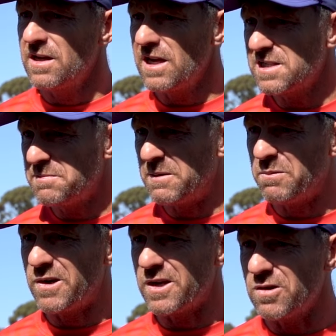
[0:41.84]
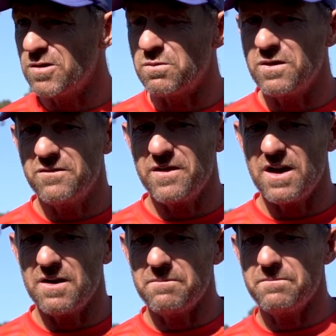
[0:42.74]
Yeah, it's been pretty good. We've
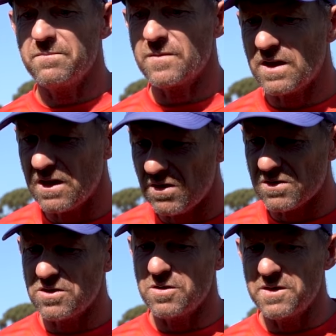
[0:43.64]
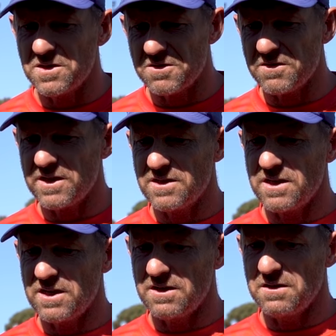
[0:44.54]
um, had long-term injury
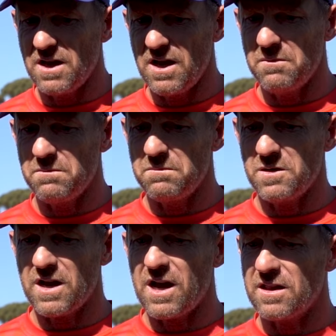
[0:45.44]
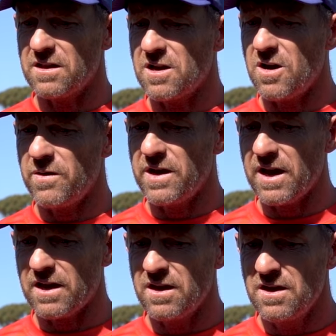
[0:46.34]
in um, Mikhail
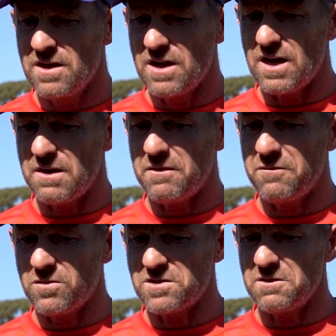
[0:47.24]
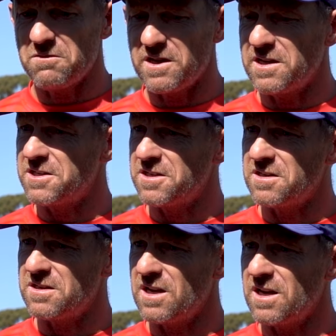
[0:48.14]
Lukowiak. Um, unfortunately, re-injured
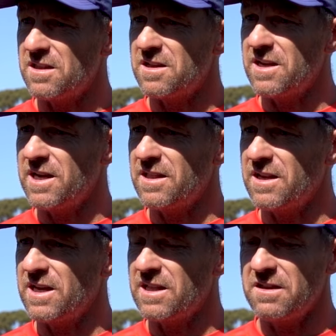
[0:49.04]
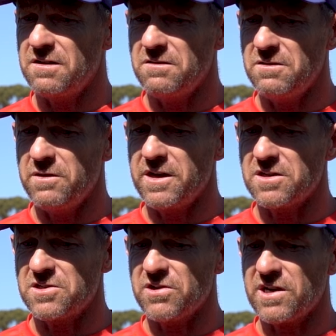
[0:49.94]
uh, the knee that he had the, the
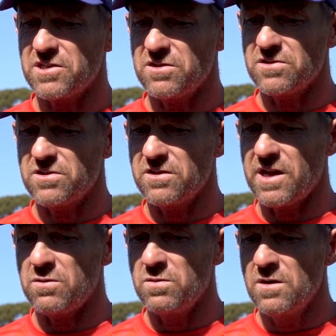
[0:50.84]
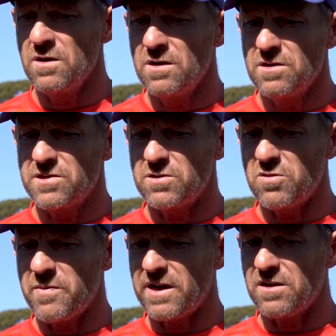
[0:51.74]
reconstruction on, so that'll still
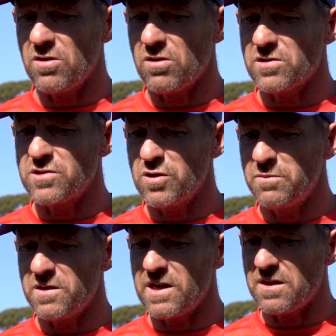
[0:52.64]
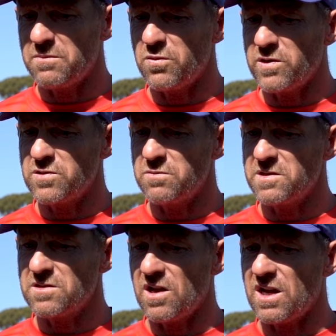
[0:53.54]
remain a longer term. But the other boys who
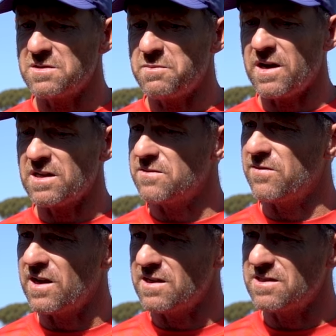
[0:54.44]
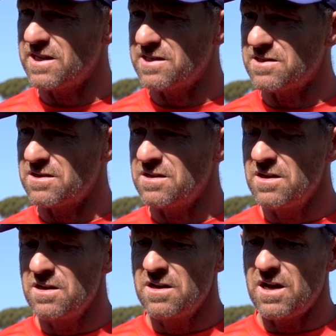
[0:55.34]
missed large parts of last season
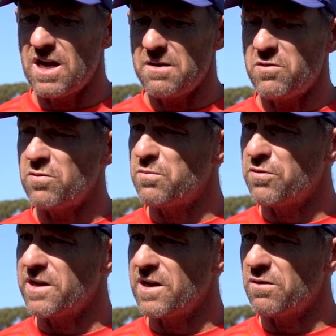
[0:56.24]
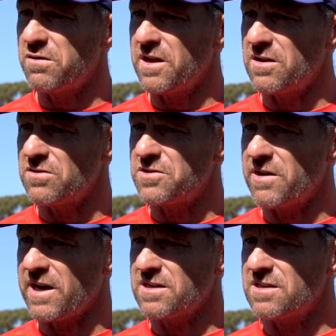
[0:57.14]
um, are all pretty healthy and on
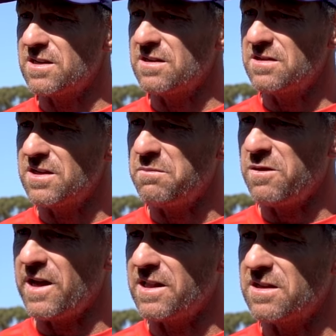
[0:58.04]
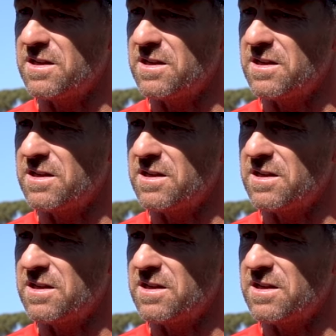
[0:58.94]
track to you know play in